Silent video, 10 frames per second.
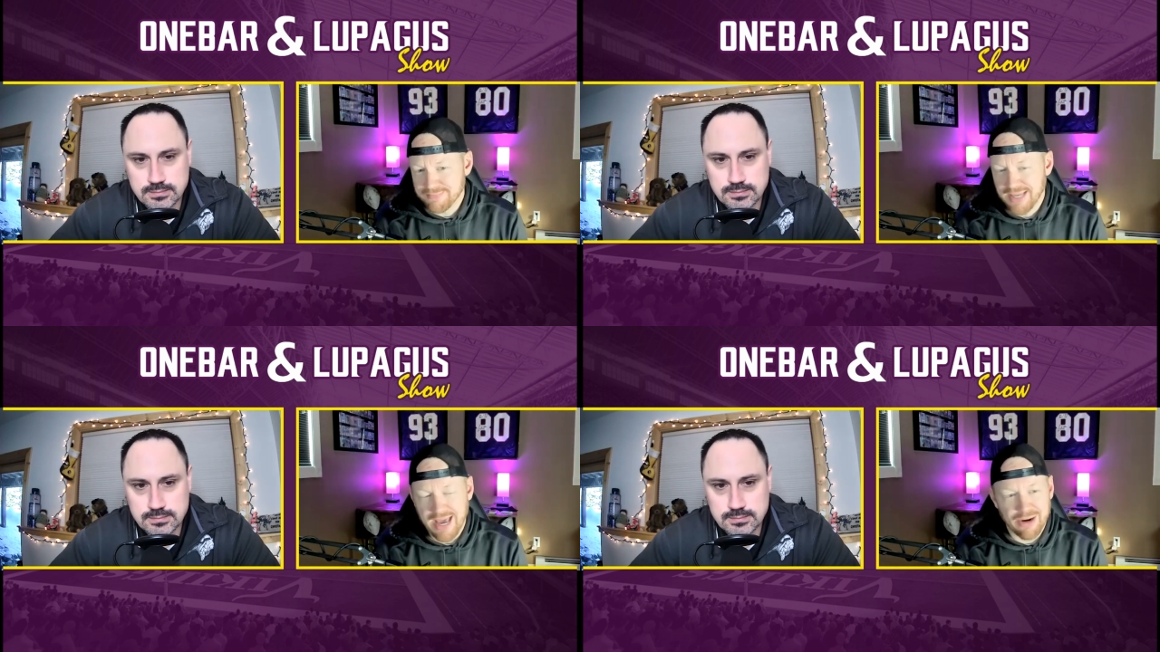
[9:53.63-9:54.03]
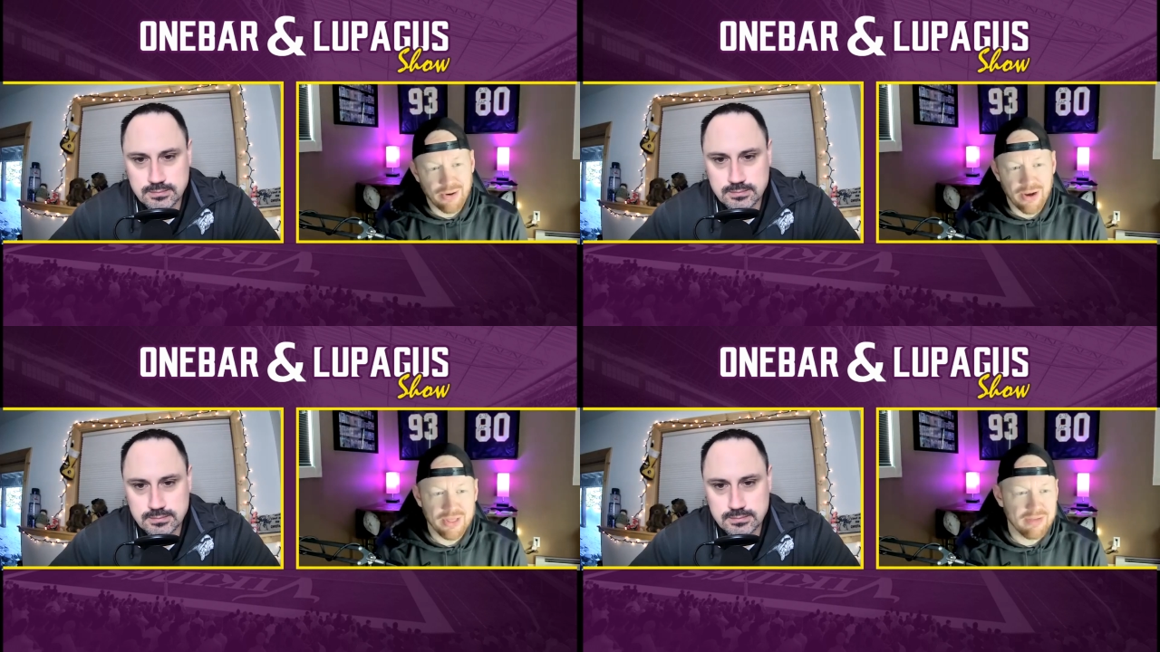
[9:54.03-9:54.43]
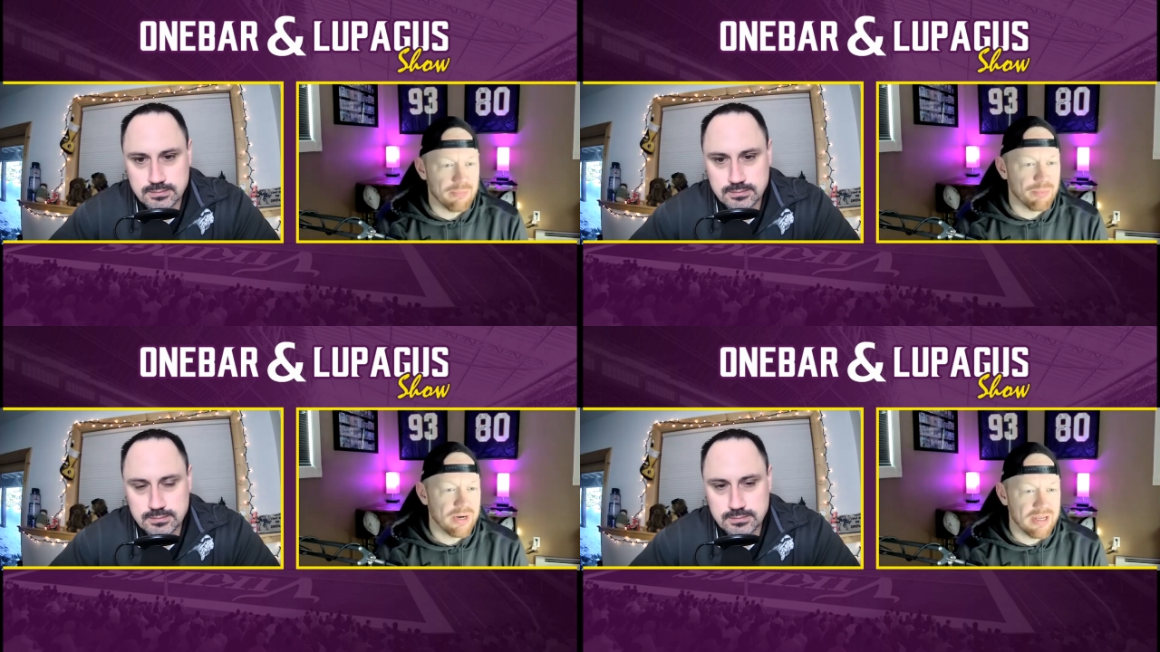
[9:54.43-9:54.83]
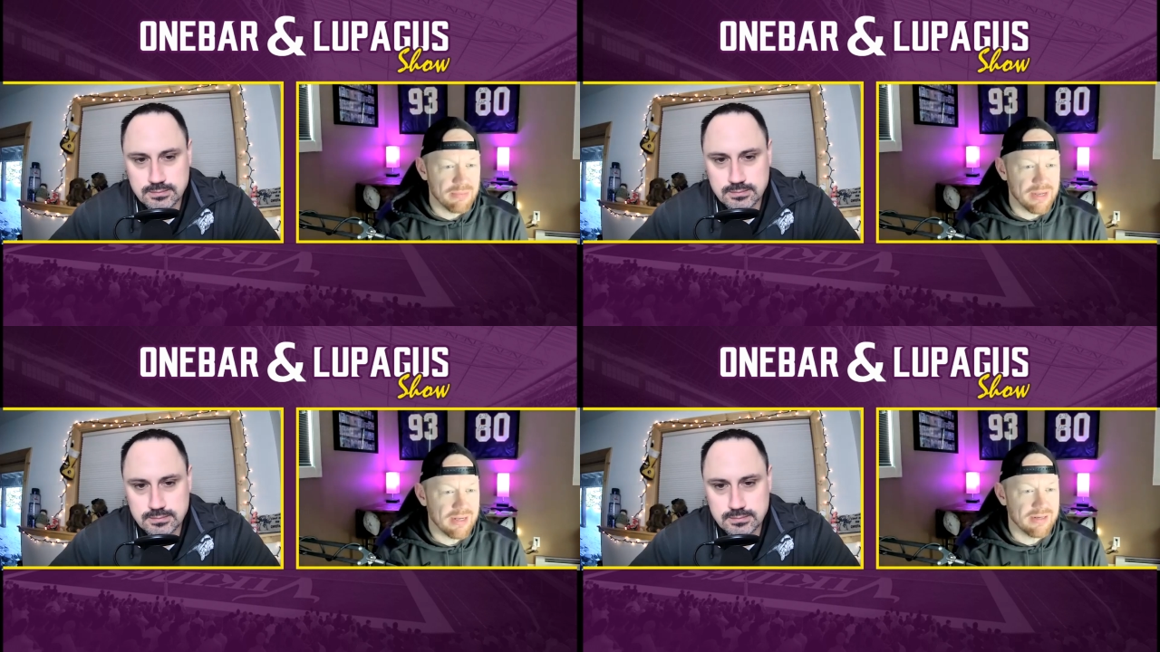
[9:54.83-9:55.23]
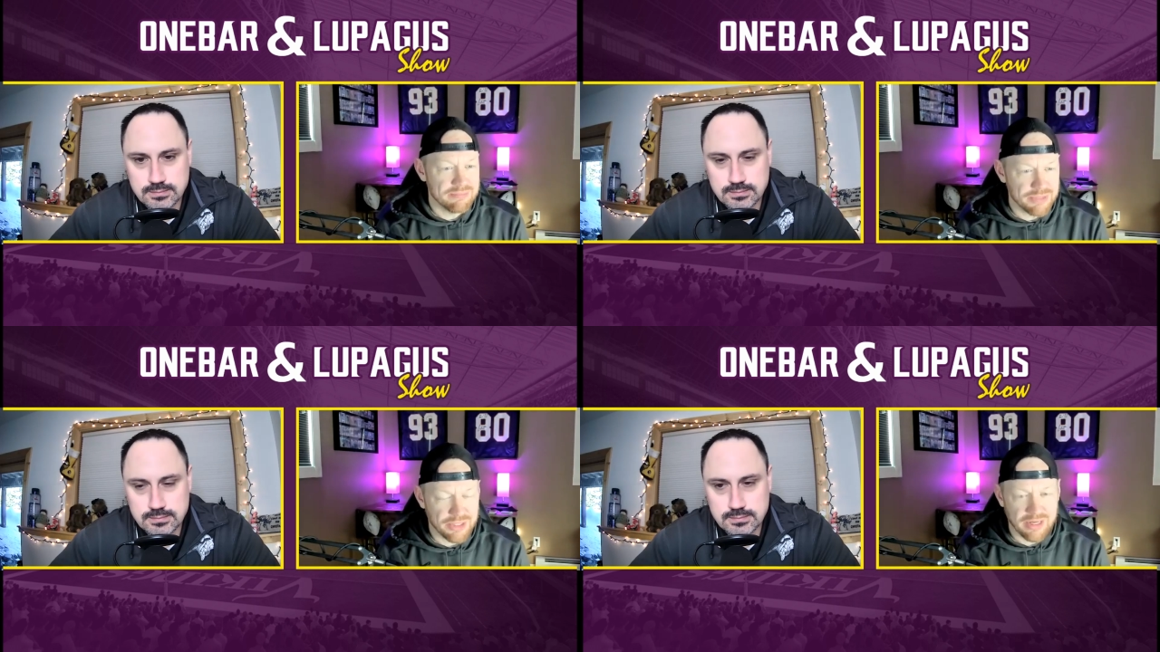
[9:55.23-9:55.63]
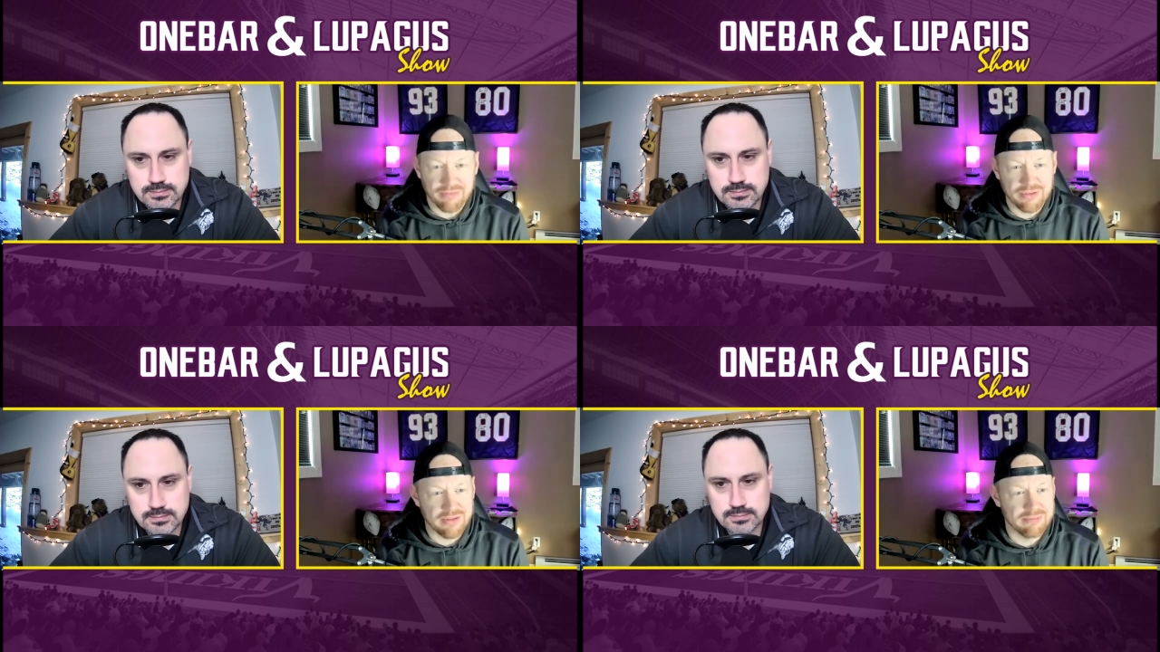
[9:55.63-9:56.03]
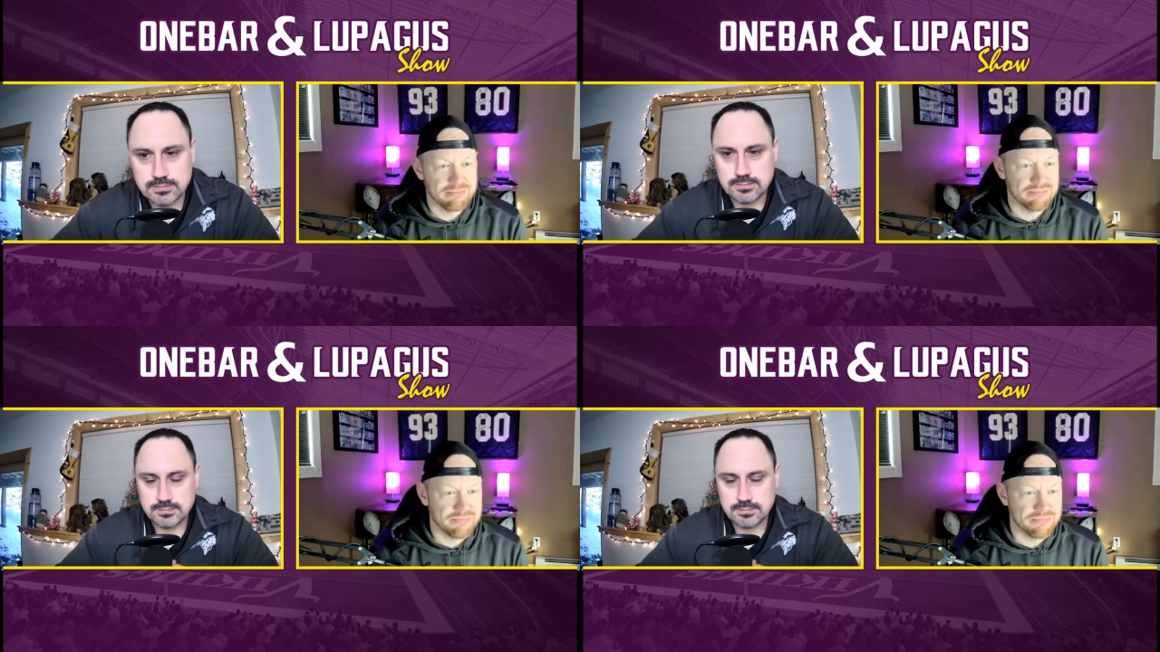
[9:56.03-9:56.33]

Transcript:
Speaker 1: I don't know. I think if you bring him in, you're gonna have to